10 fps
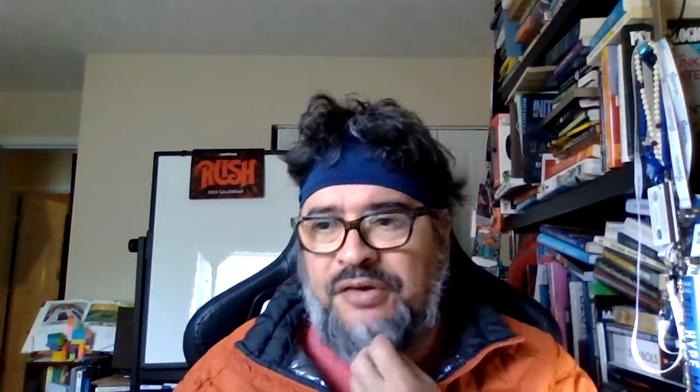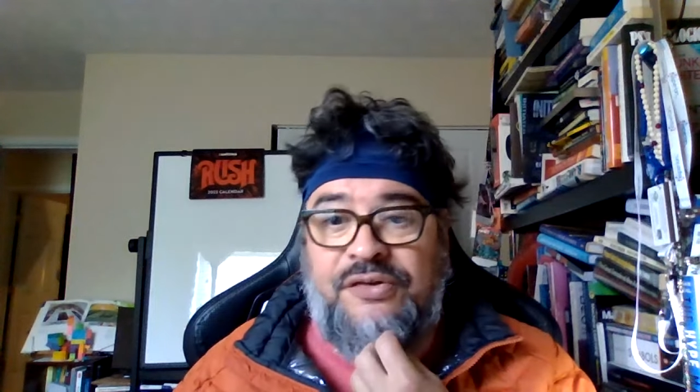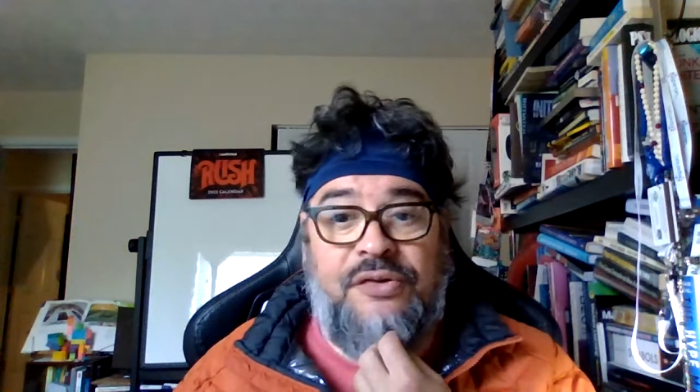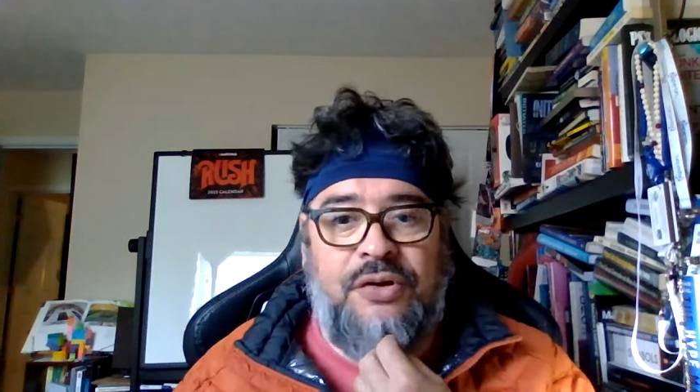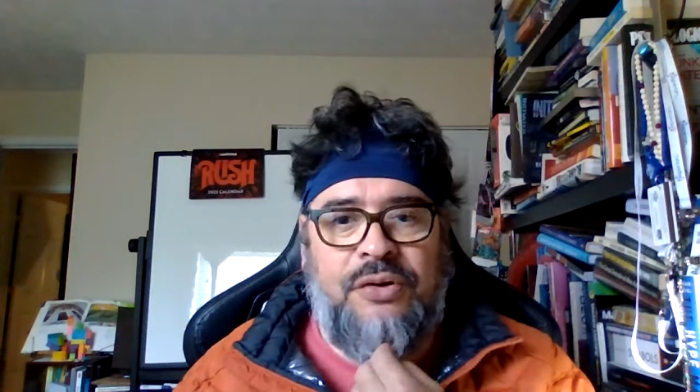
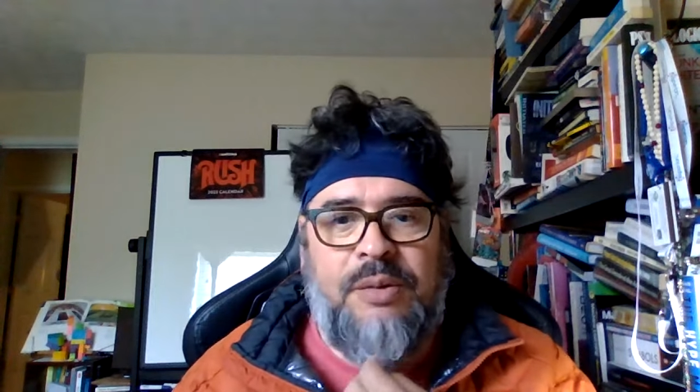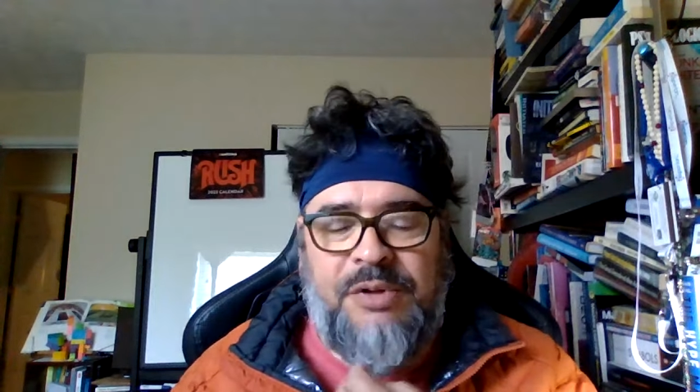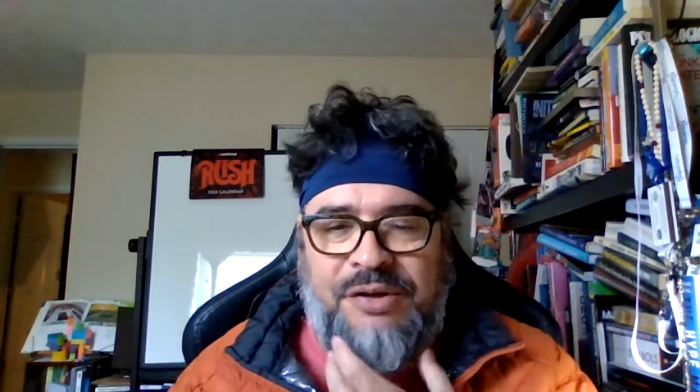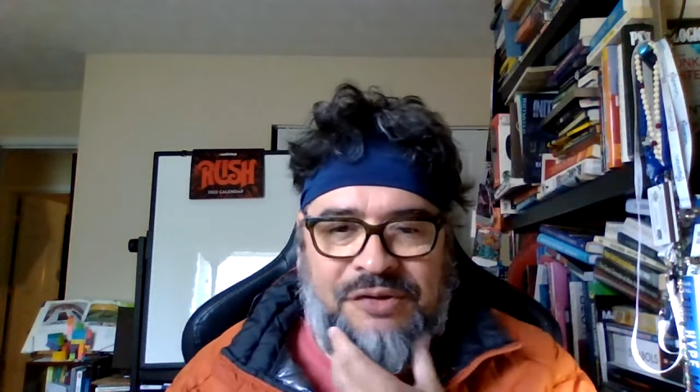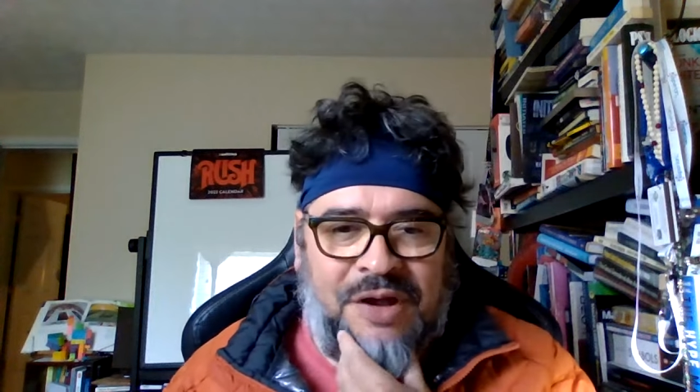do it
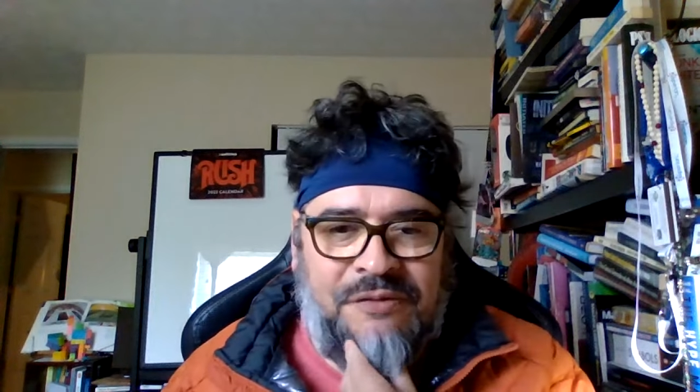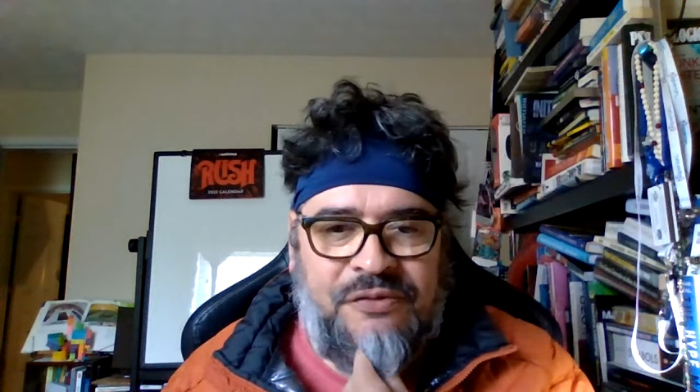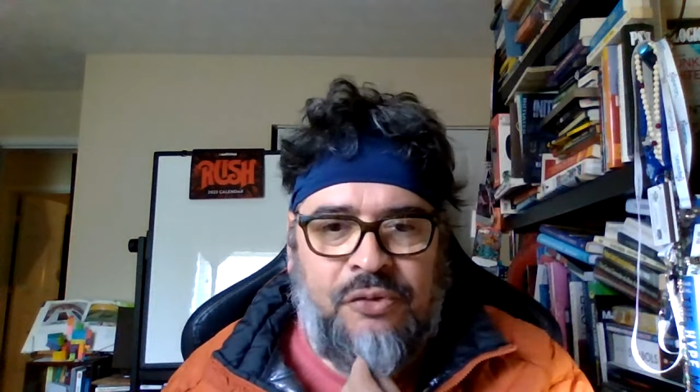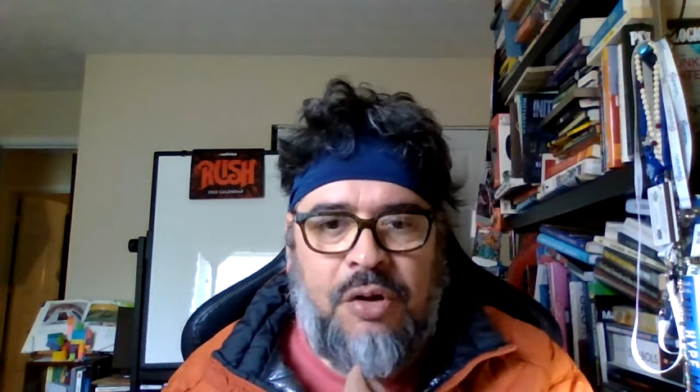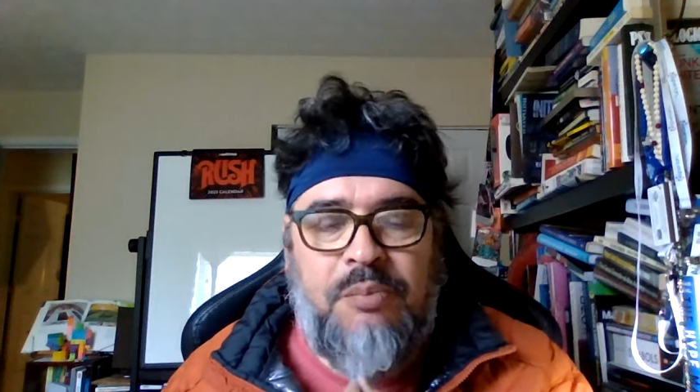because I
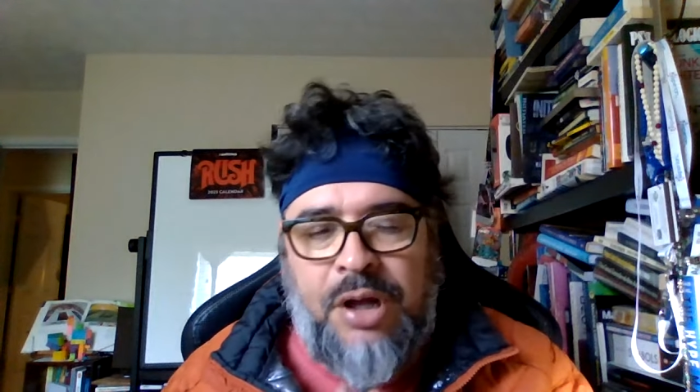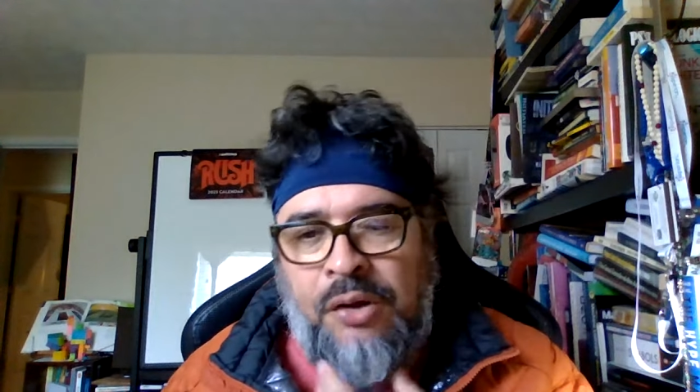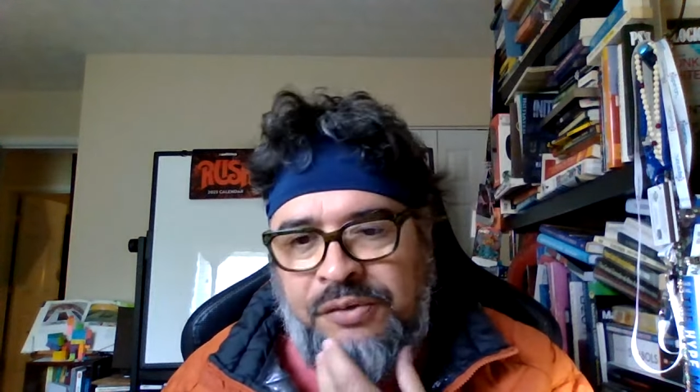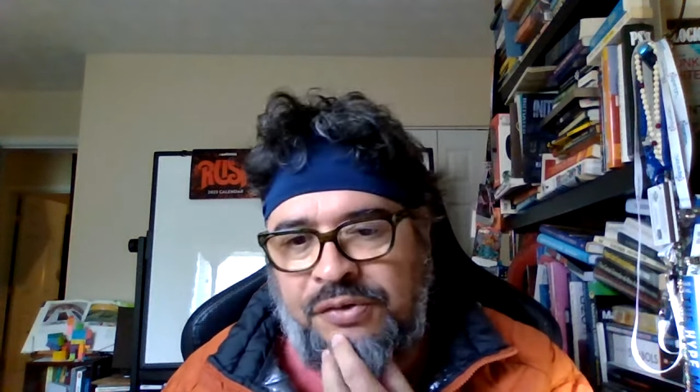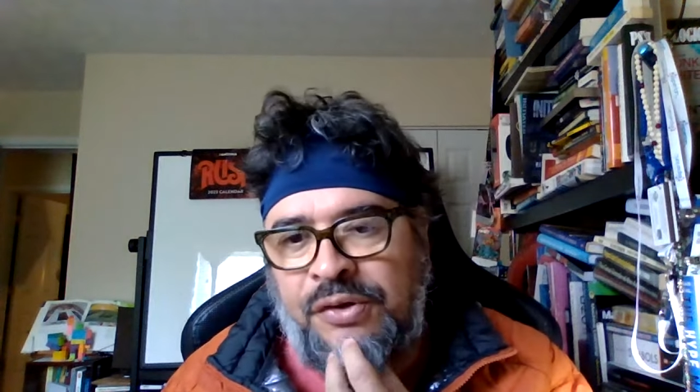feel
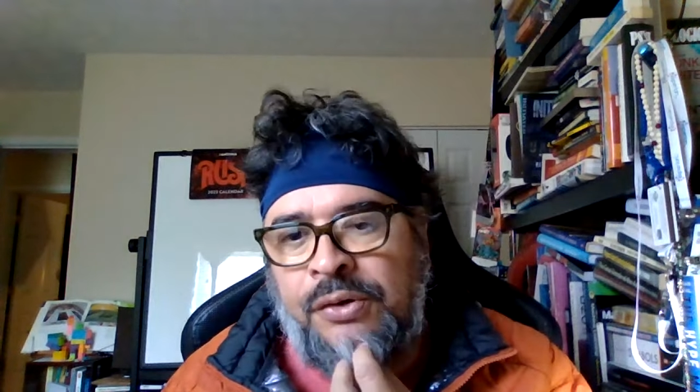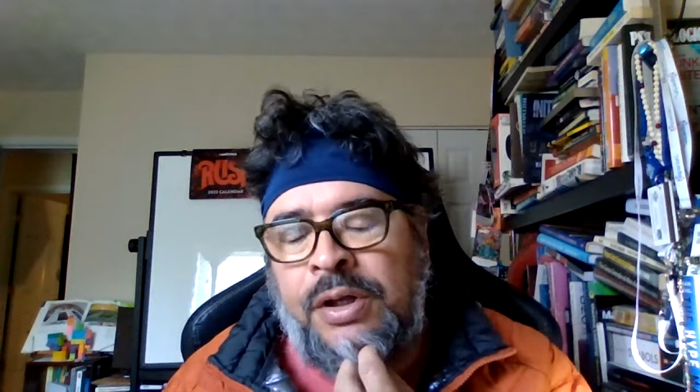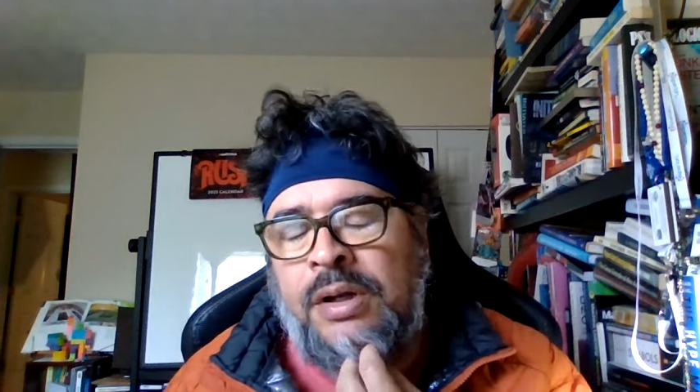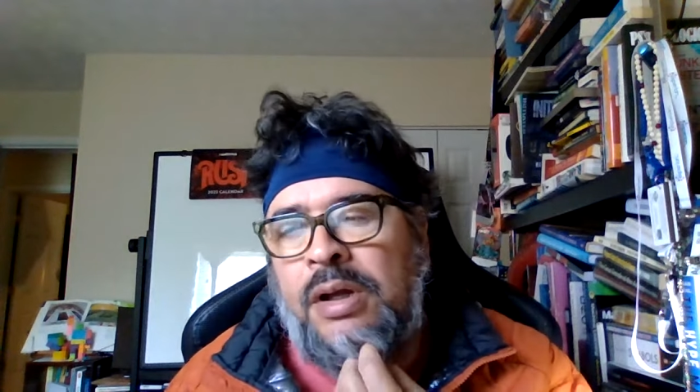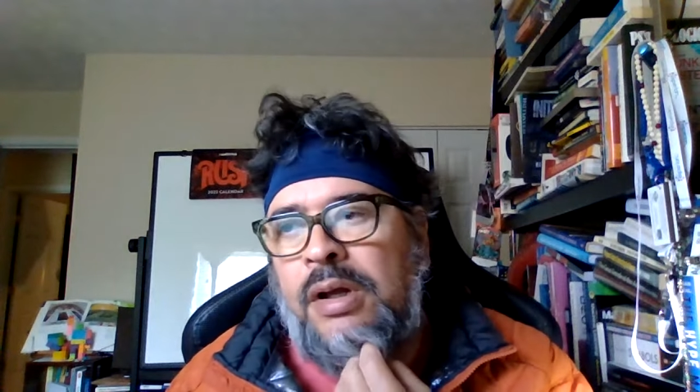compelled to do it.